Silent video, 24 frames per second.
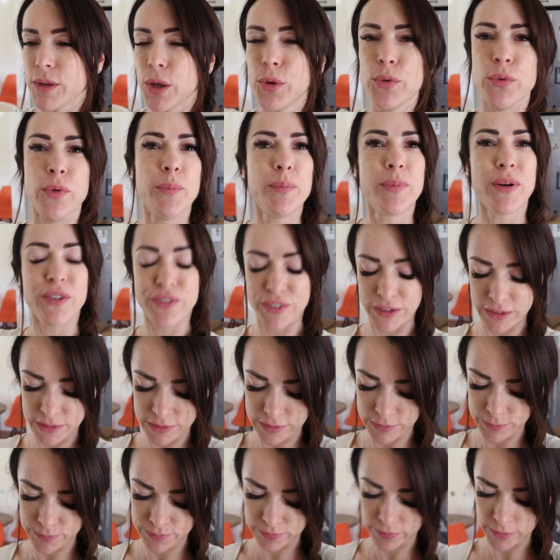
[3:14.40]
oh,
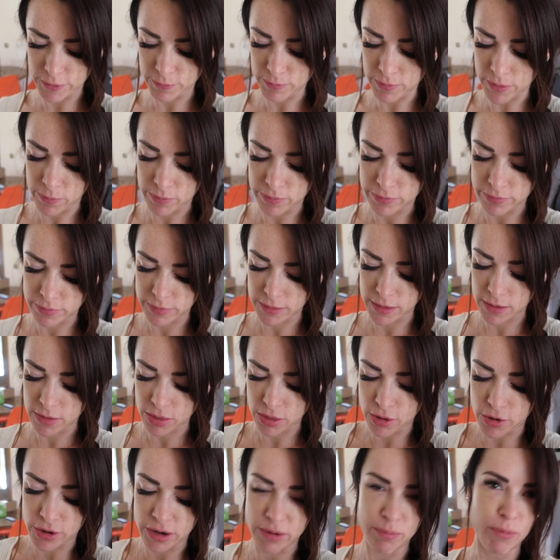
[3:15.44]
perfect.
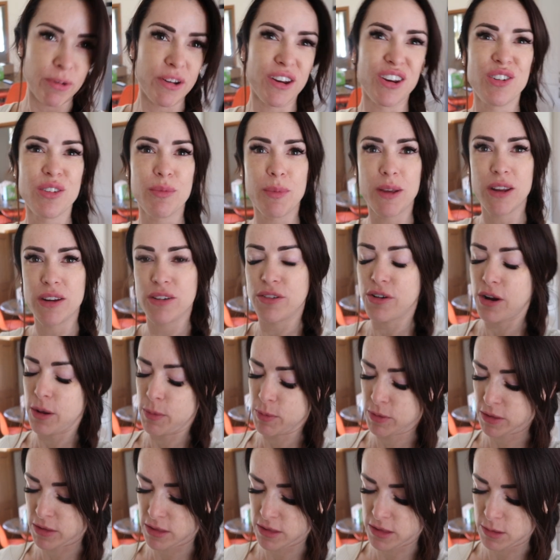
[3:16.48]
Thought I'd put in too many
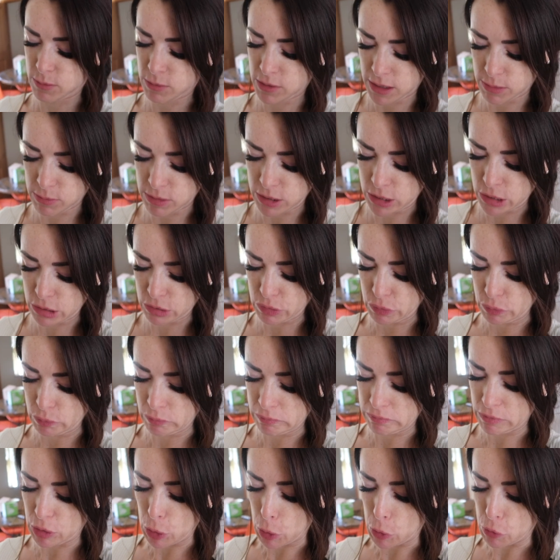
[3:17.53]
drops because sometimes you can
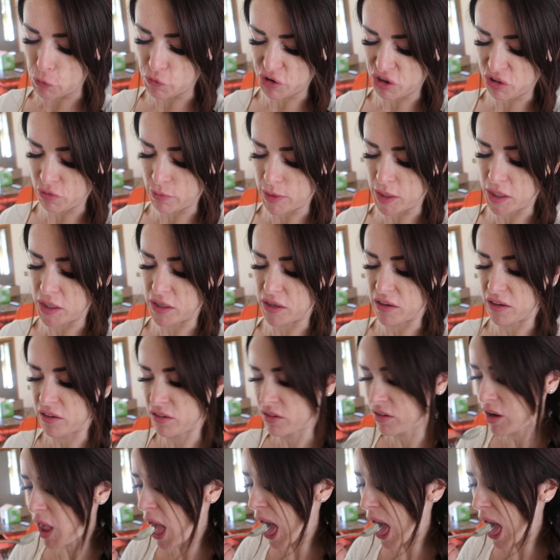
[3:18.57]
over sweeten it.